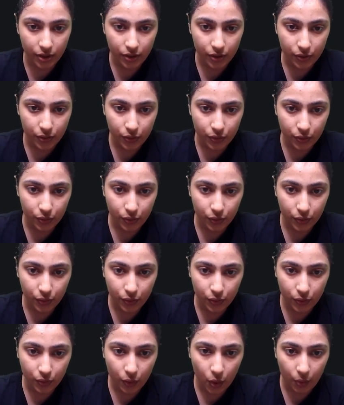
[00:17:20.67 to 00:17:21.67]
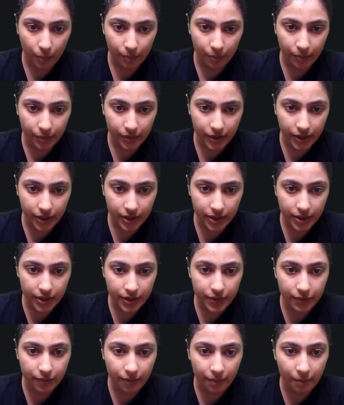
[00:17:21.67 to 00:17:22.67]
So
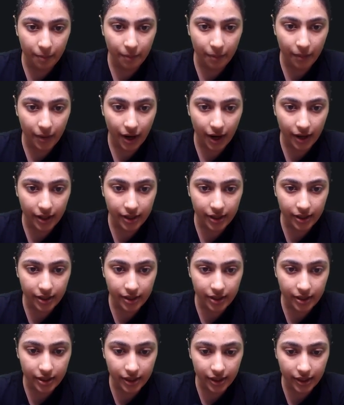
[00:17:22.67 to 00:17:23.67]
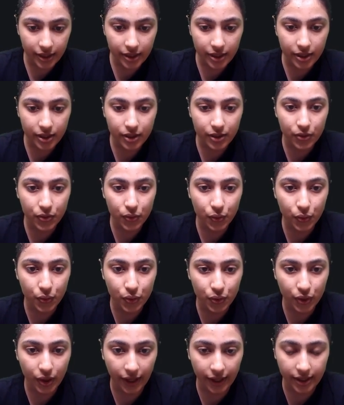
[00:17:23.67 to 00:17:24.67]
cooperative marketing
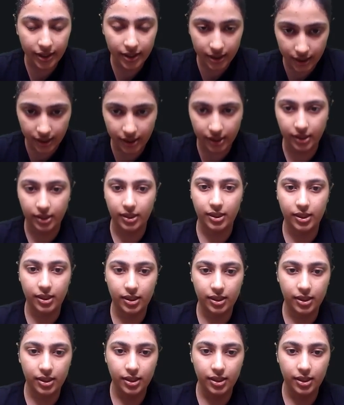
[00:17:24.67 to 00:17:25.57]
societies.